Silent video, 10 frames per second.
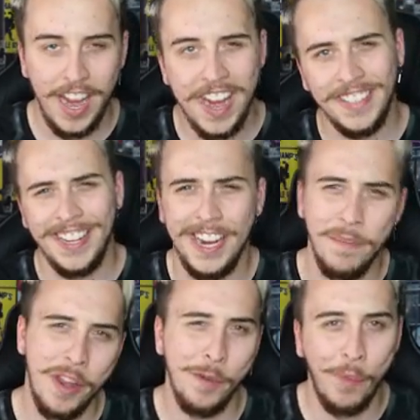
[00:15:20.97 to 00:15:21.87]
18
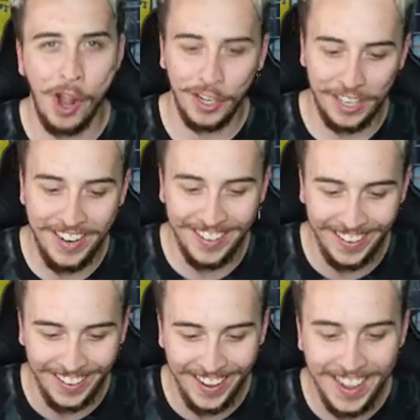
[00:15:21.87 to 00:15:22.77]
minute mark
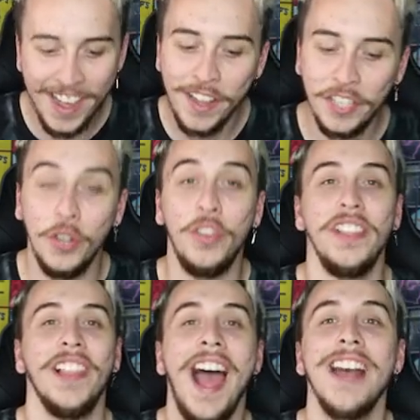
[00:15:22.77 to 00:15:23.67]
to the
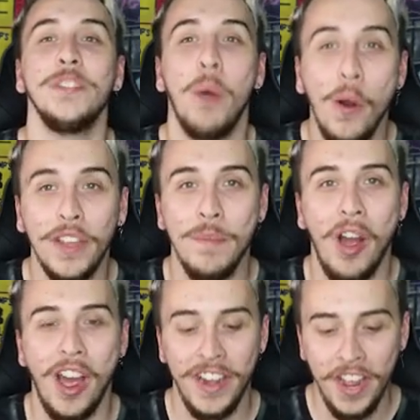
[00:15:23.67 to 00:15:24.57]
last
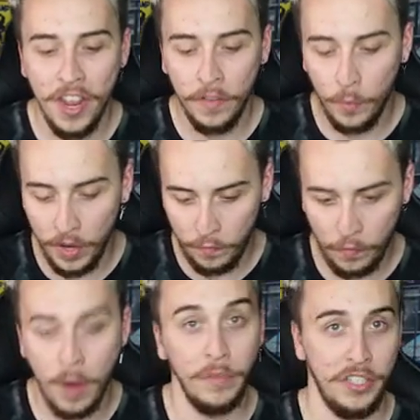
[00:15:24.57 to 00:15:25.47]
Pokemon with,
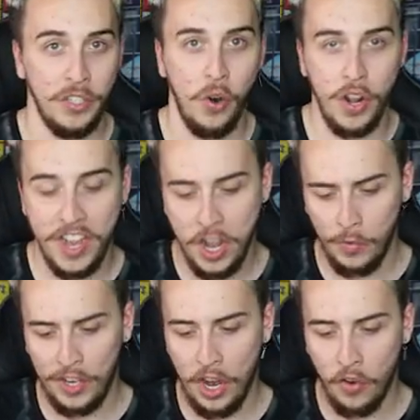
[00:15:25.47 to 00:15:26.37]
from the story. Here
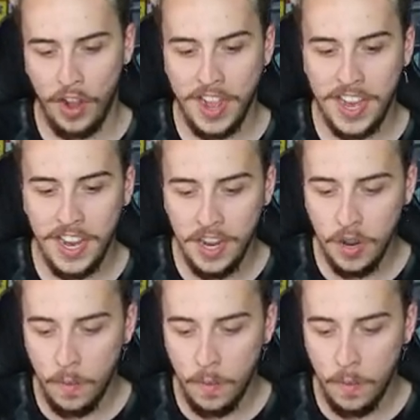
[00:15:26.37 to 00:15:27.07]
we go, ready?